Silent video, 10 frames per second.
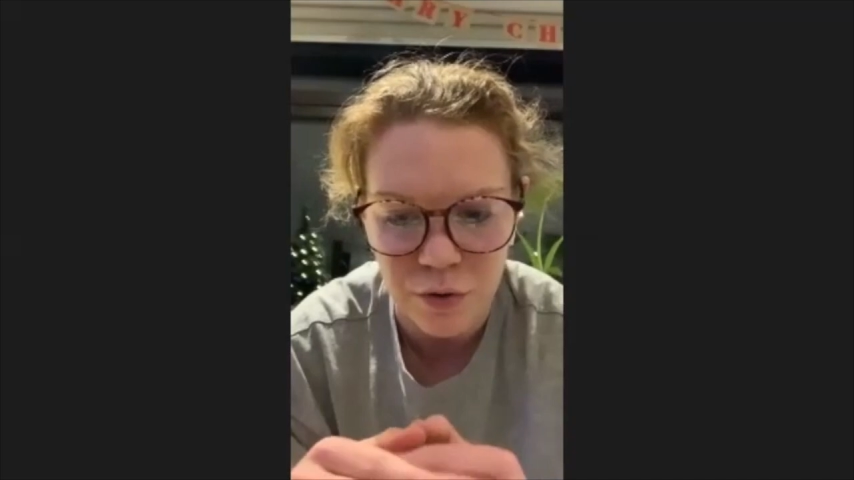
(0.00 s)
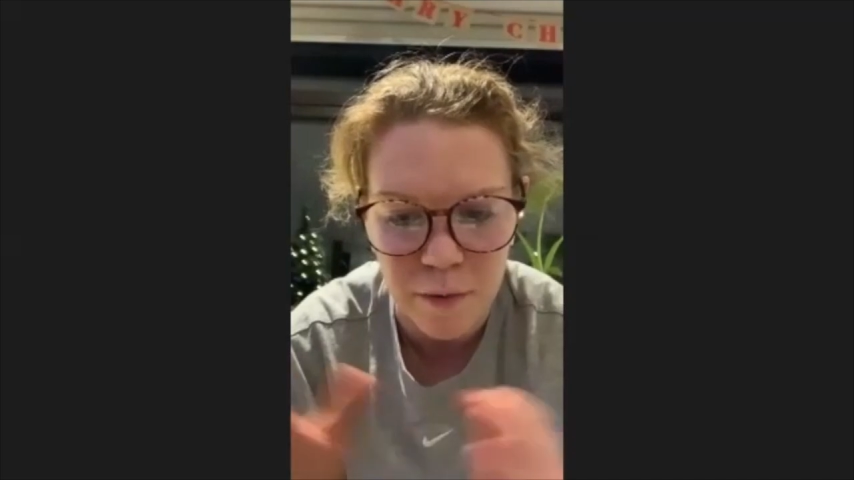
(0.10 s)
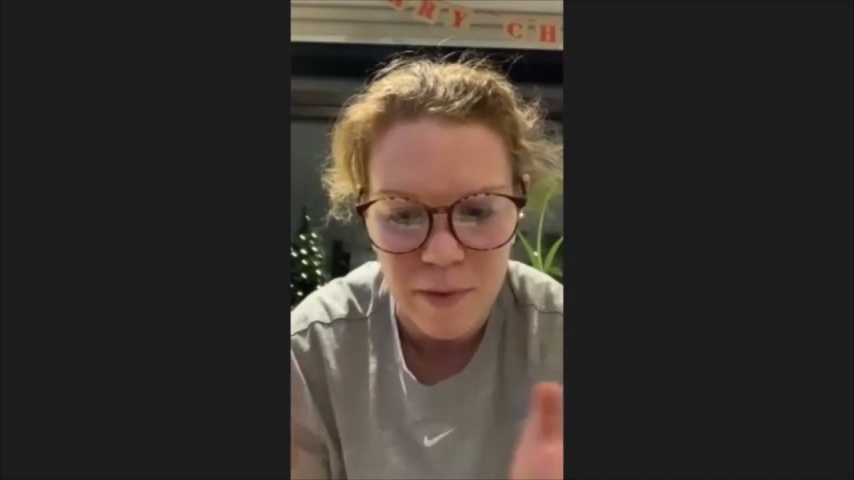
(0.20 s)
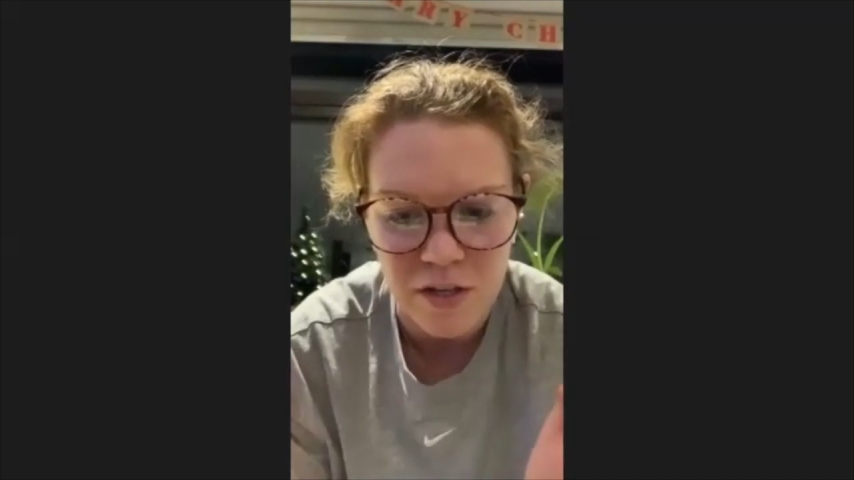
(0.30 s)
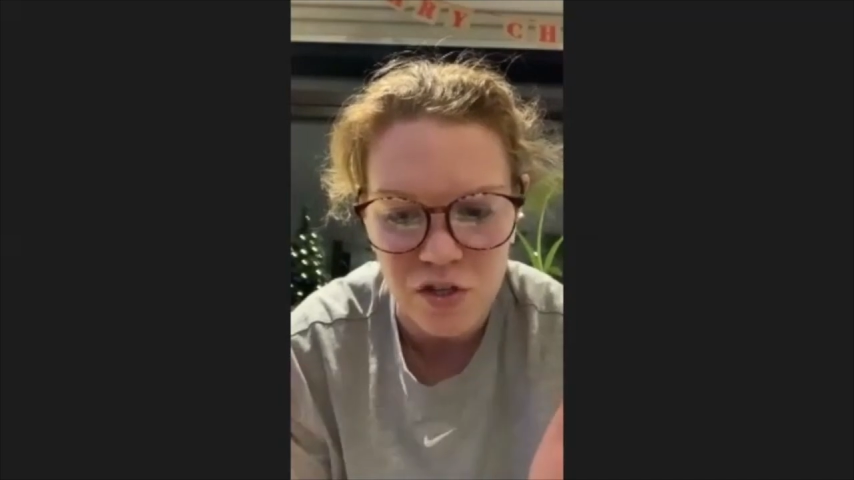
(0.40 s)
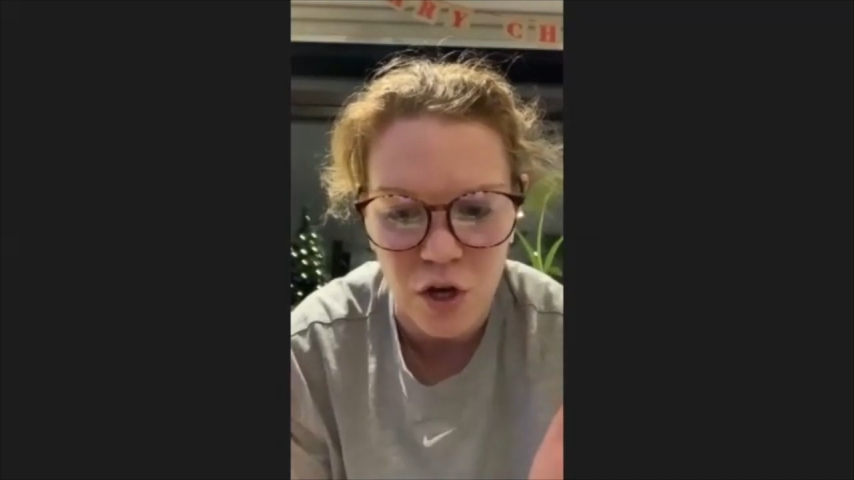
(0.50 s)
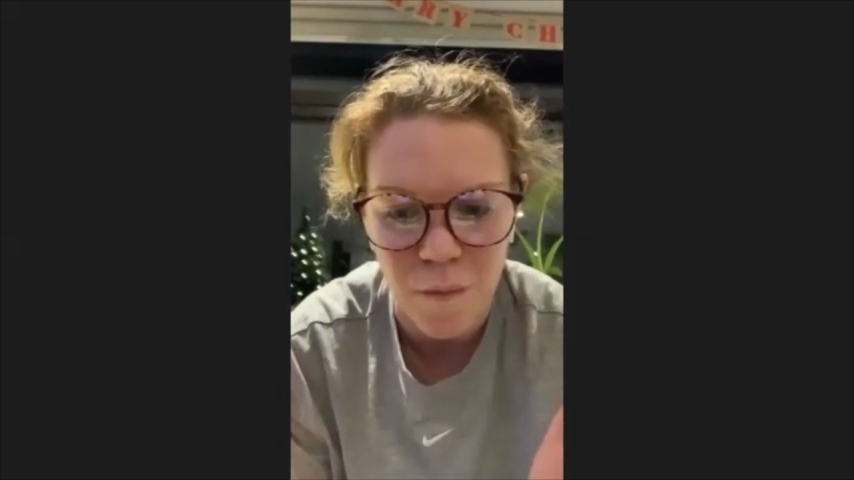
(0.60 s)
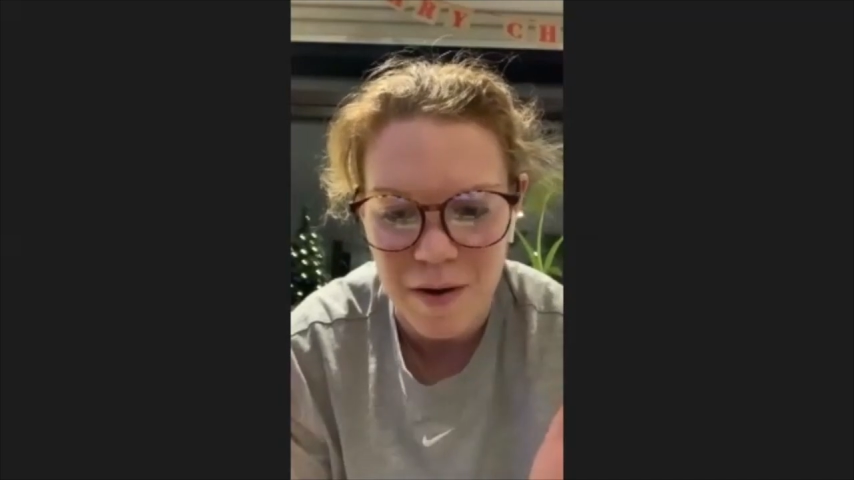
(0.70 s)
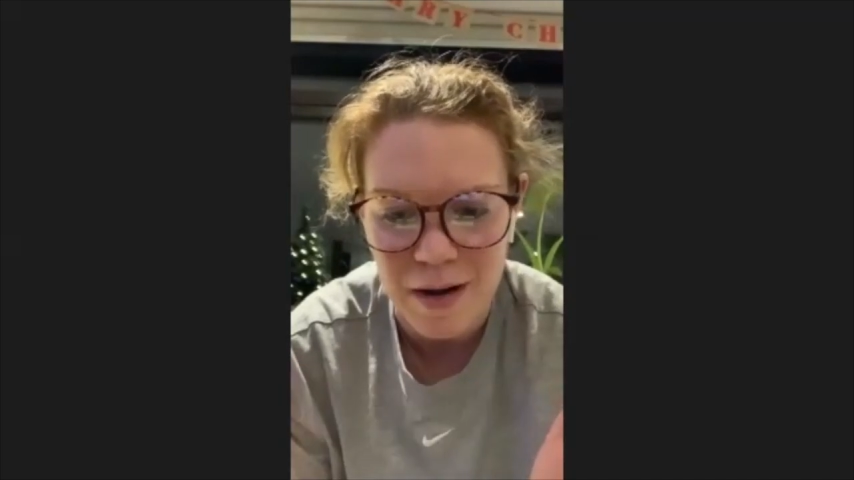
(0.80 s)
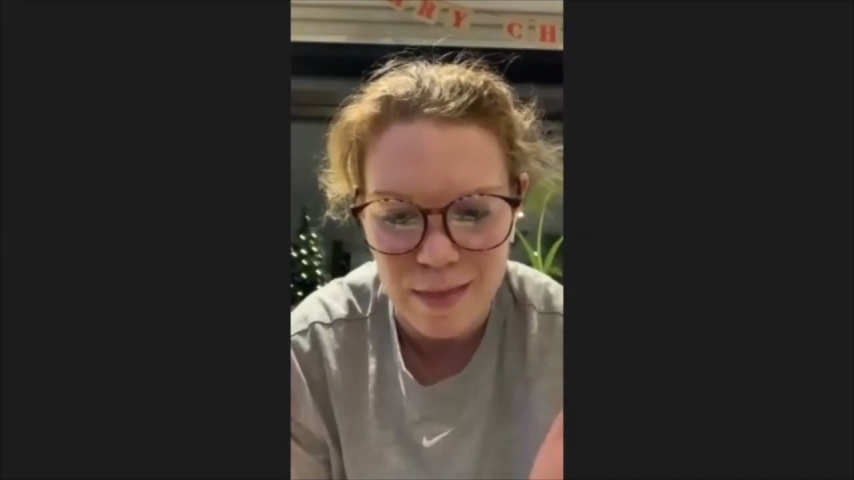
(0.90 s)
can mean so
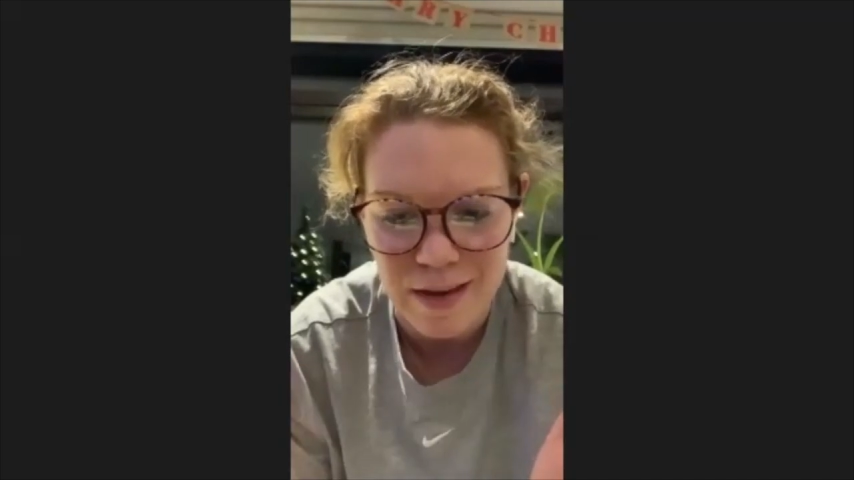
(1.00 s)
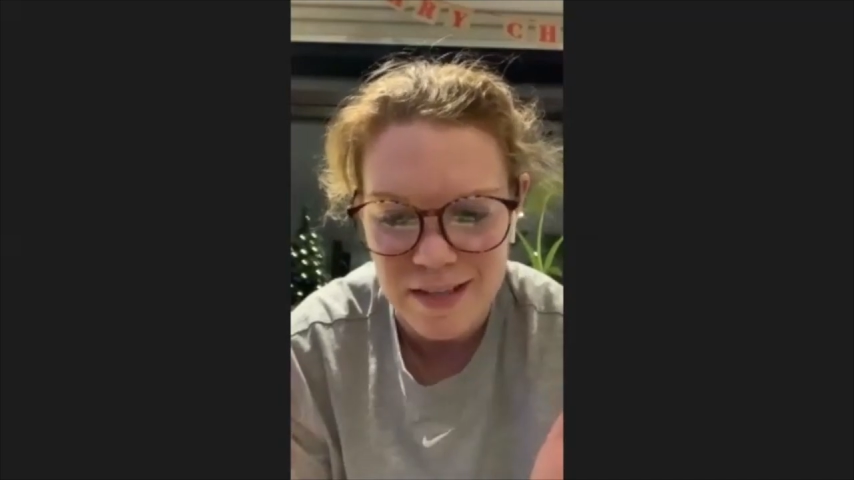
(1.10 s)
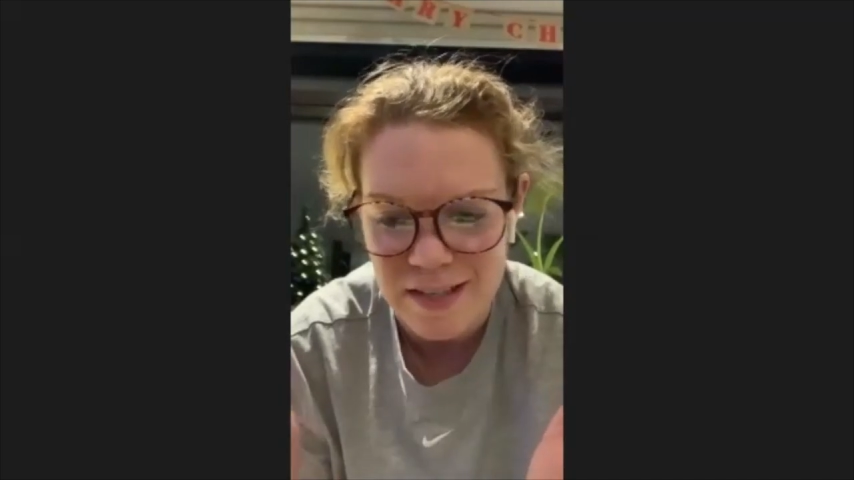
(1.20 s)
many things.